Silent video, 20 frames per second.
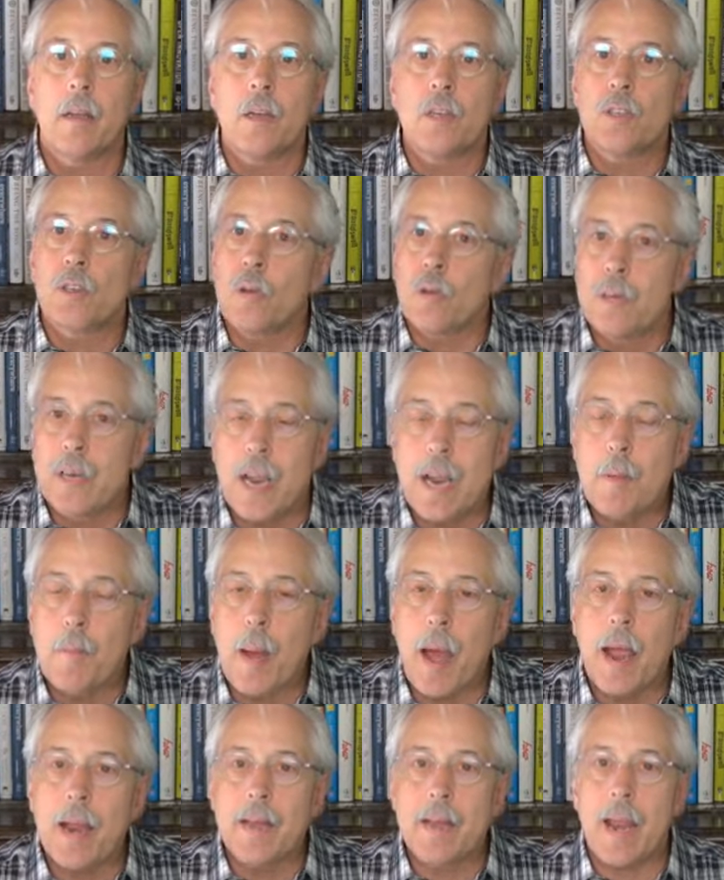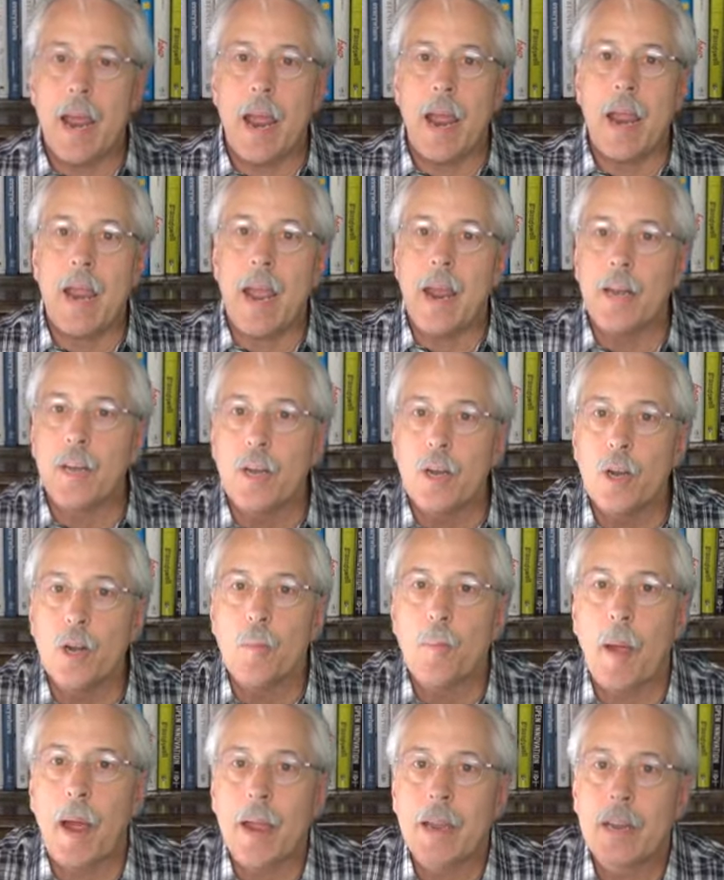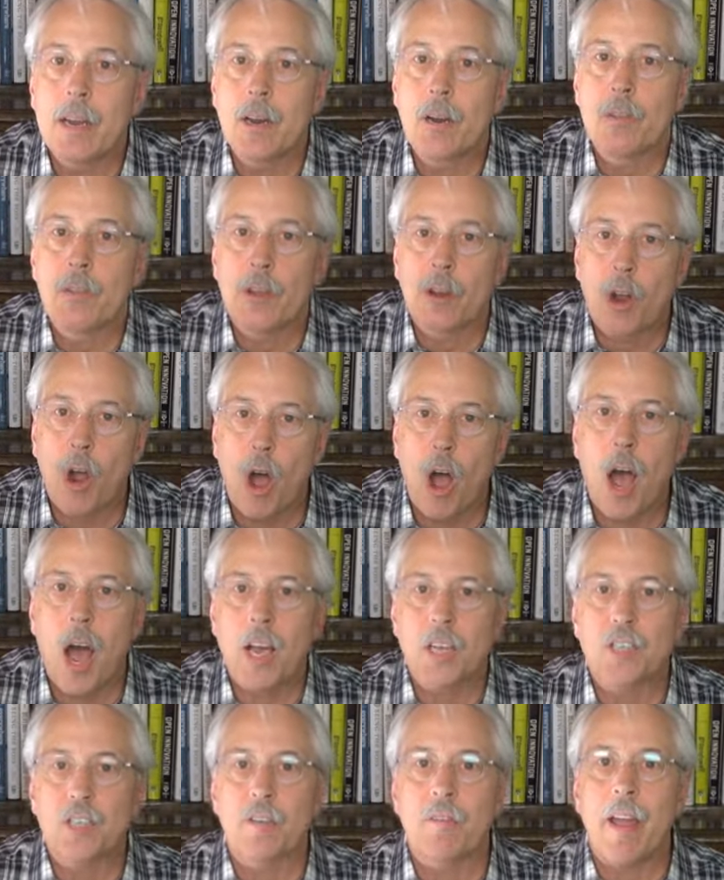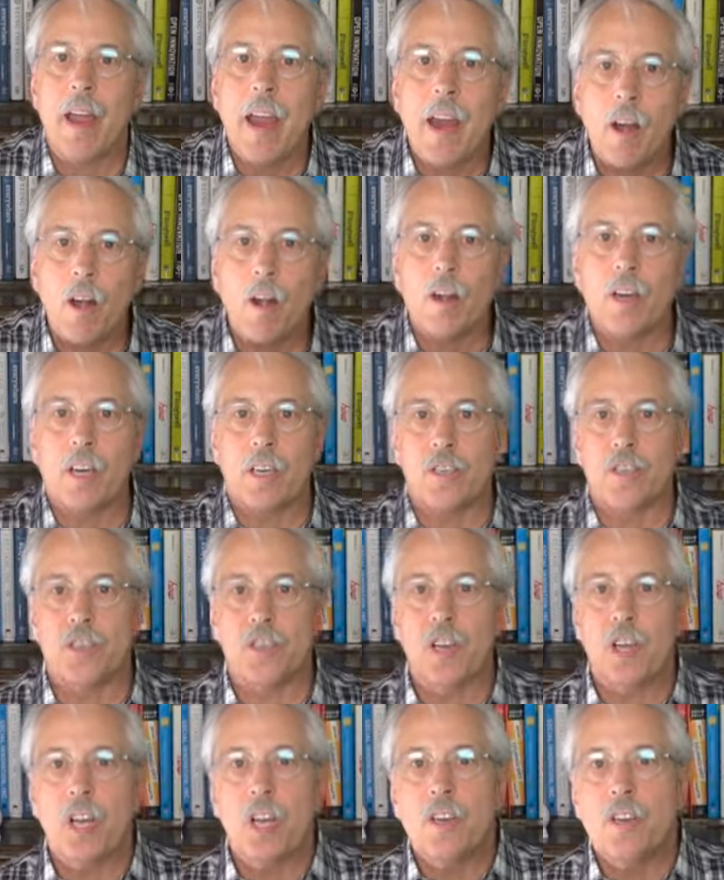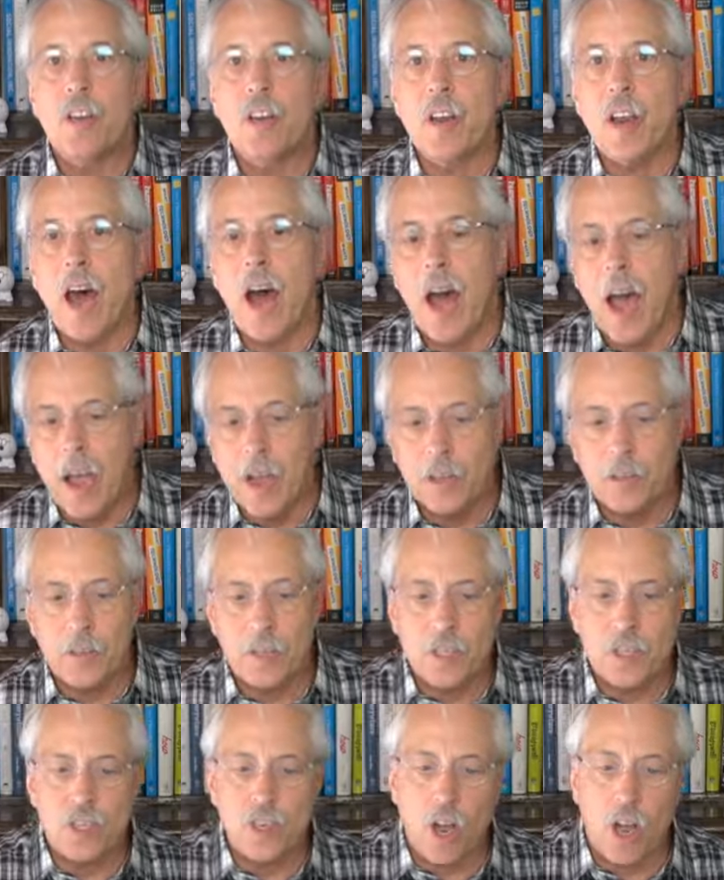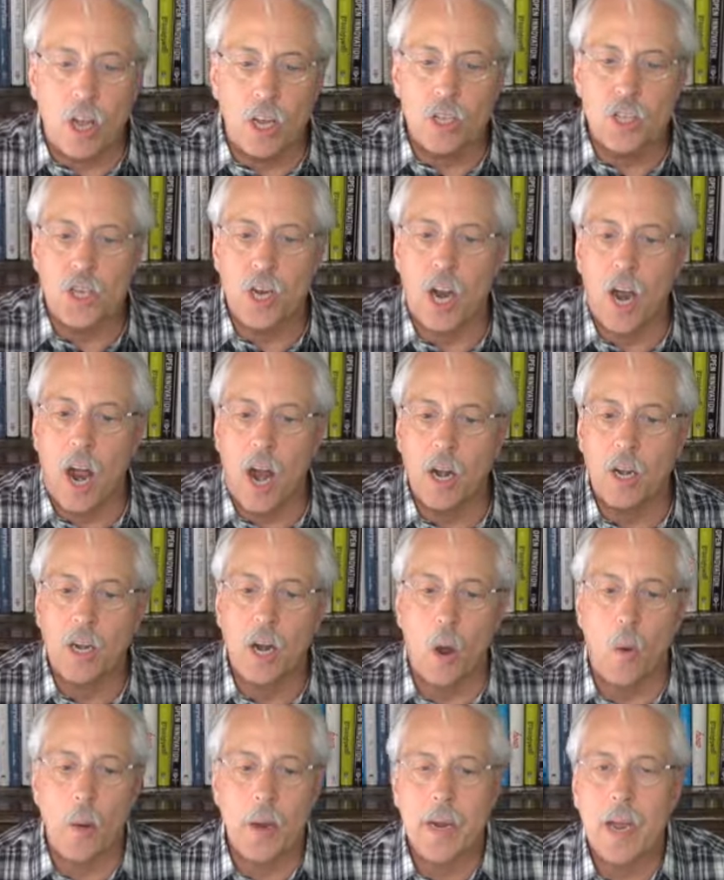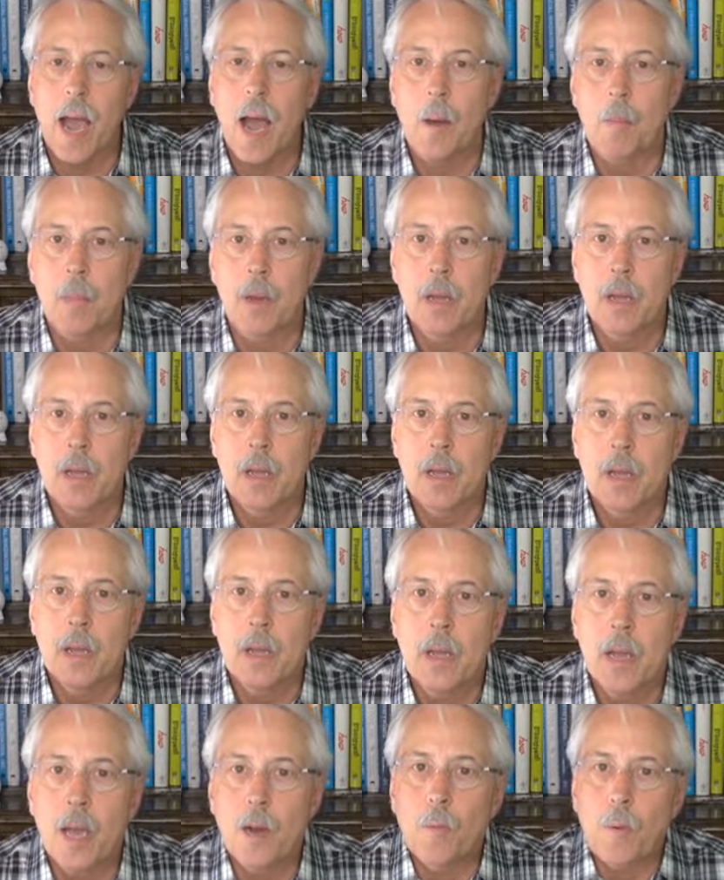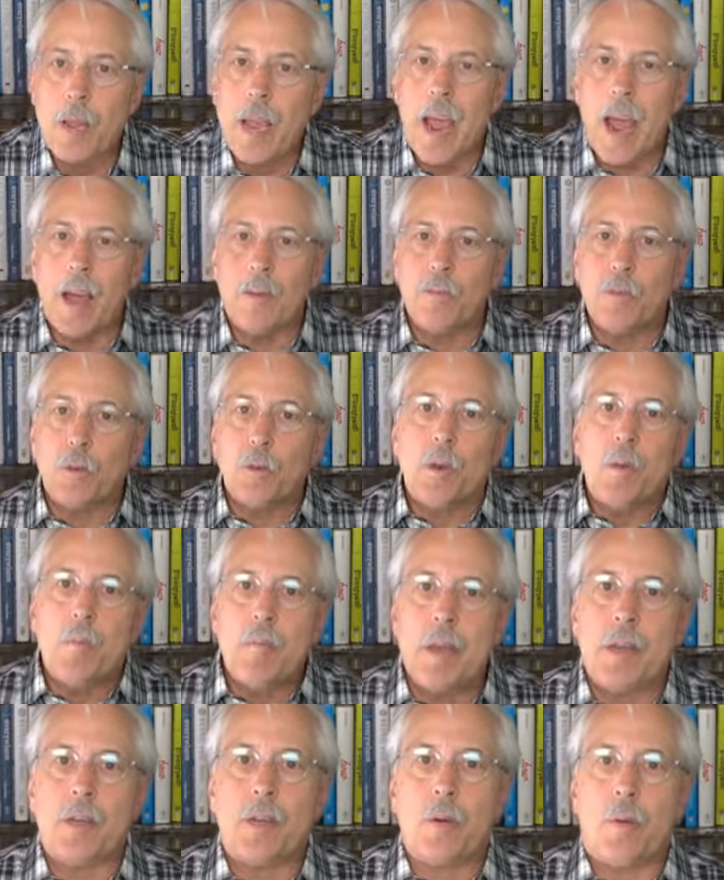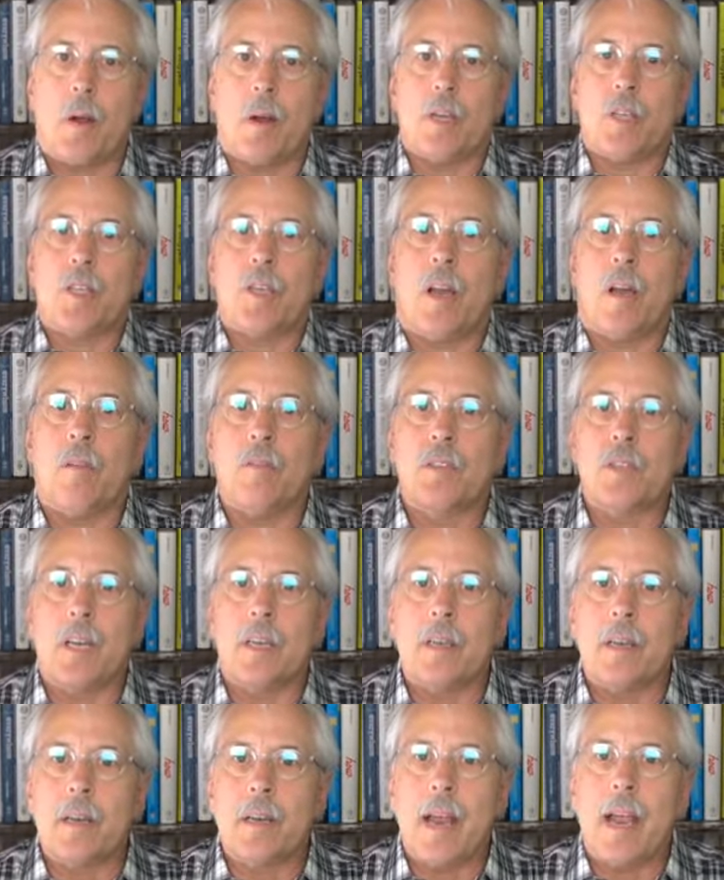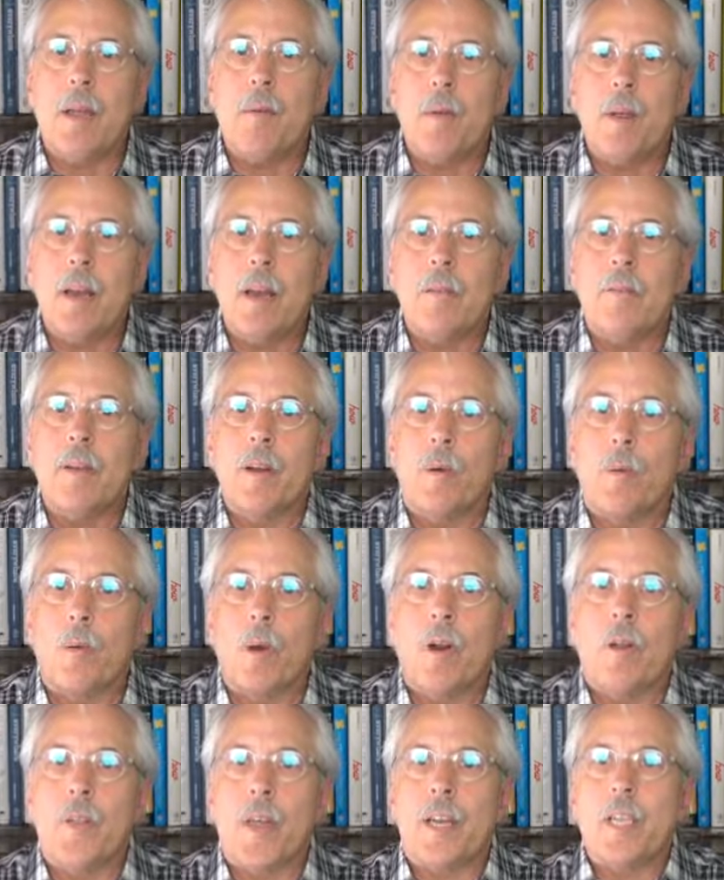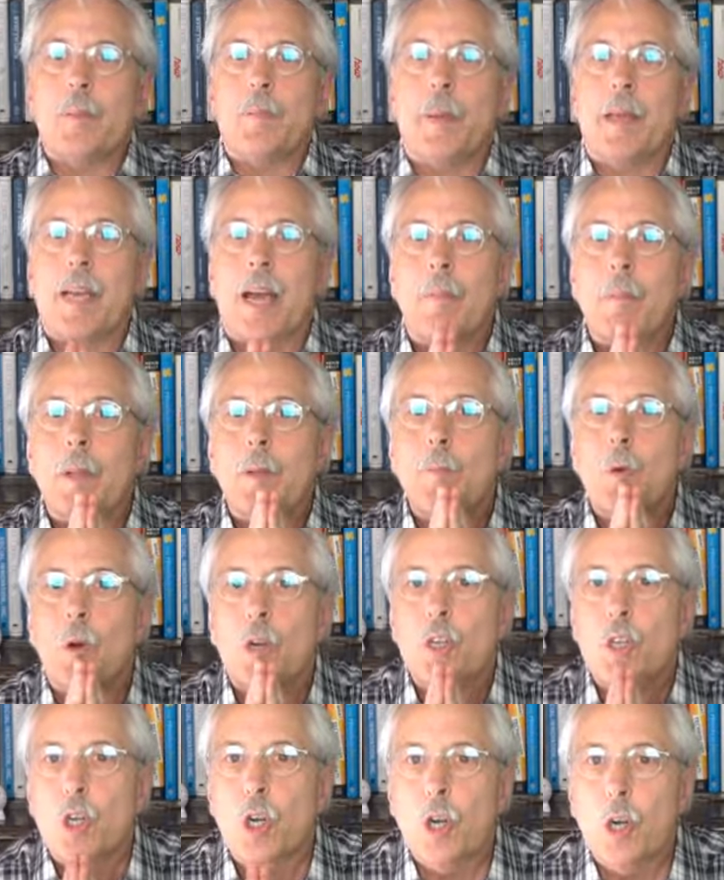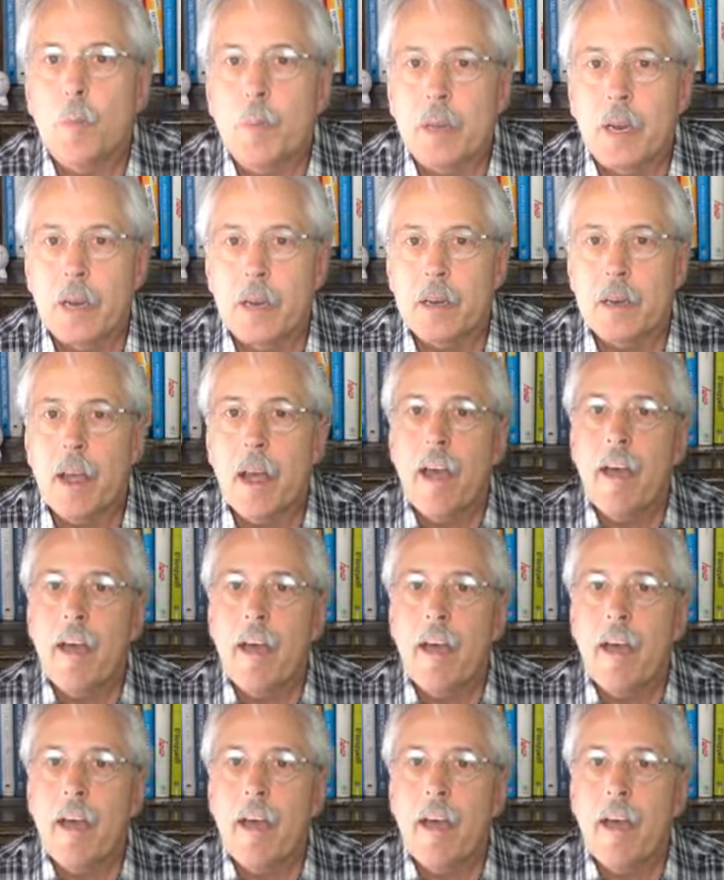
So day by day and year by year, the costs of arrogance, denial, nostalgia are going up. And we have to admit to ourselves that today we live in a world that is becoming more turbulent,